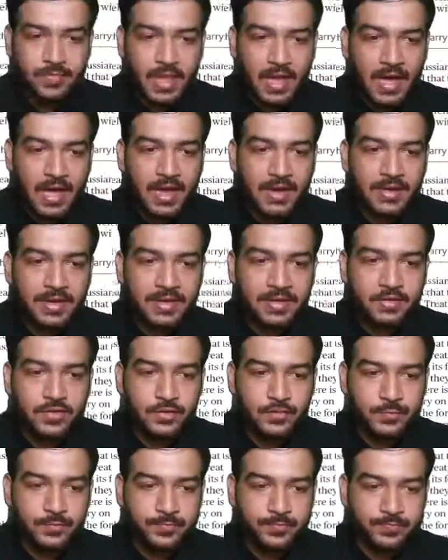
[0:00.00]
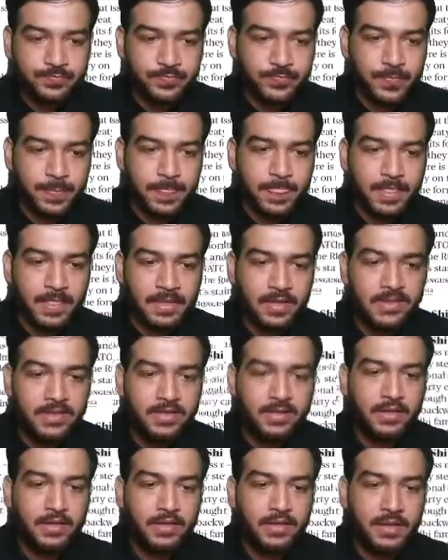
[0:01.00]
and
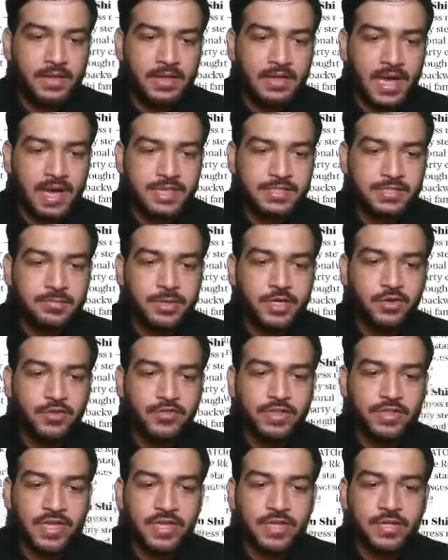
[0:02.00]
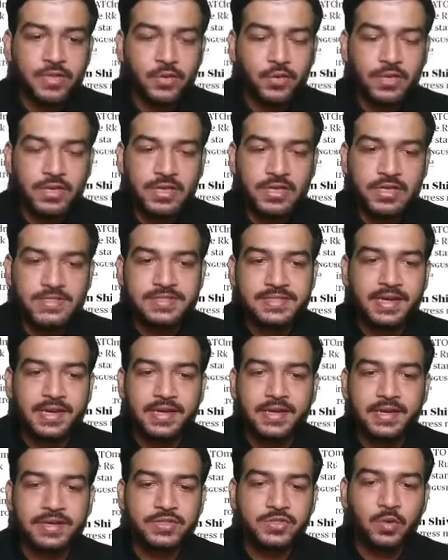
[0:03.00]
the last bit of the editorial is
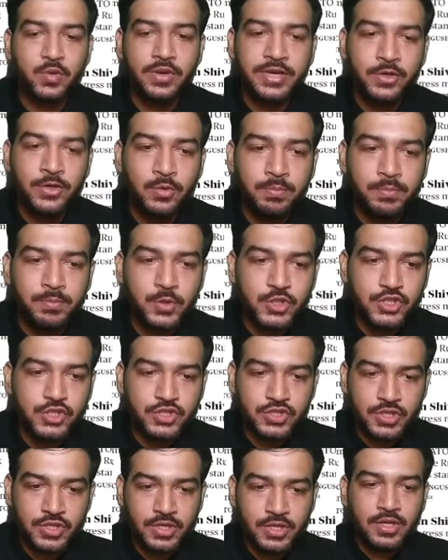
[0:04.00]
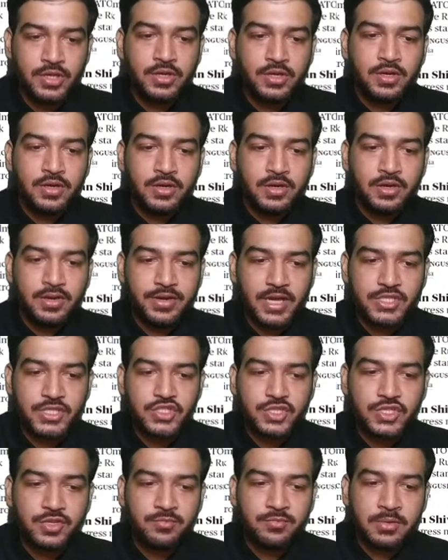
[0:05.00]
that it is going to push
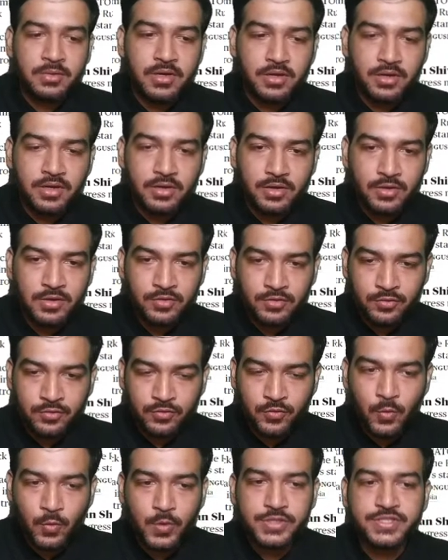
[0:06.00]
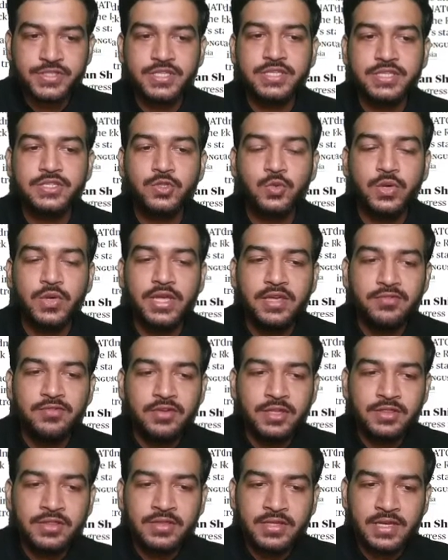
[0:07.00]
Russian forces to
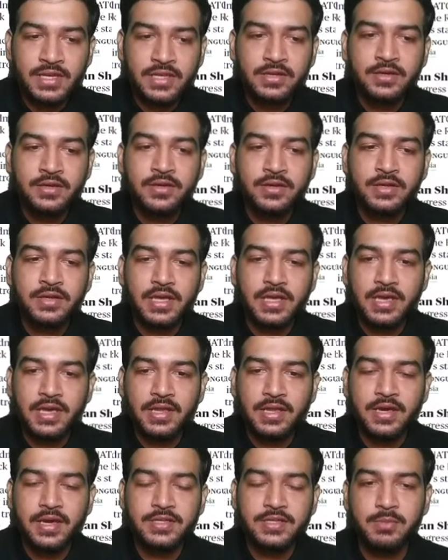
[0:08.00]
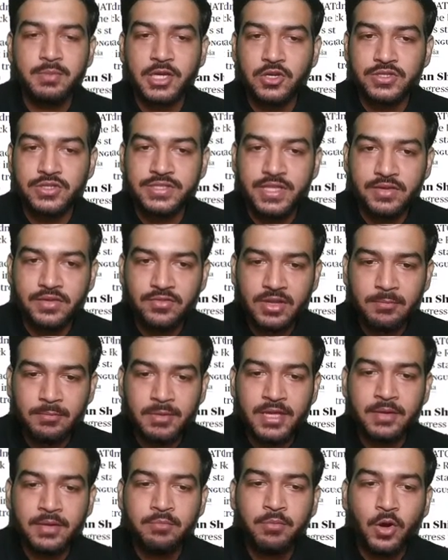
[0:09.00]
even thinner areas because they will
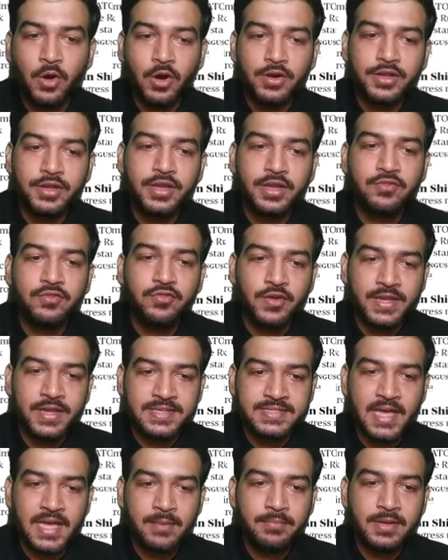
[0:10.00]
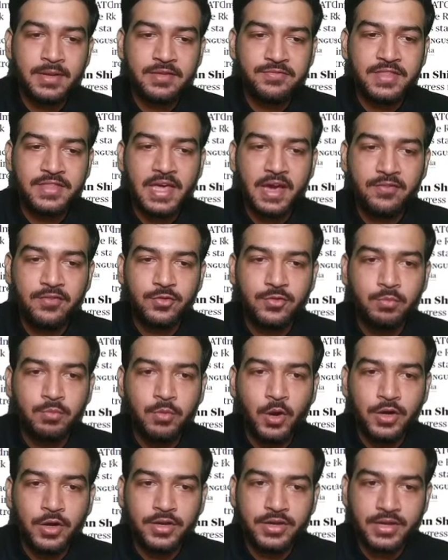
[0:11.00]
be bordering. For example, if they have to
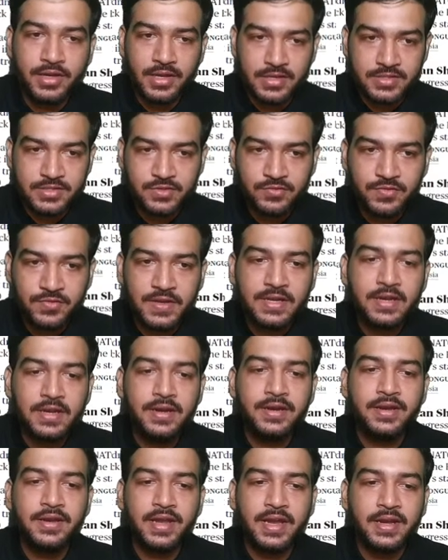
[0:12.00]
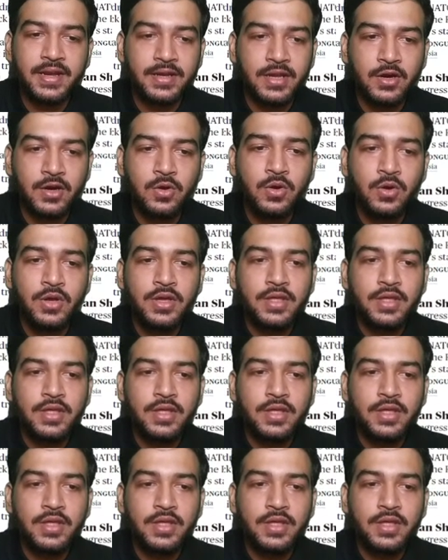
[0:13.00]
border against Finland right now,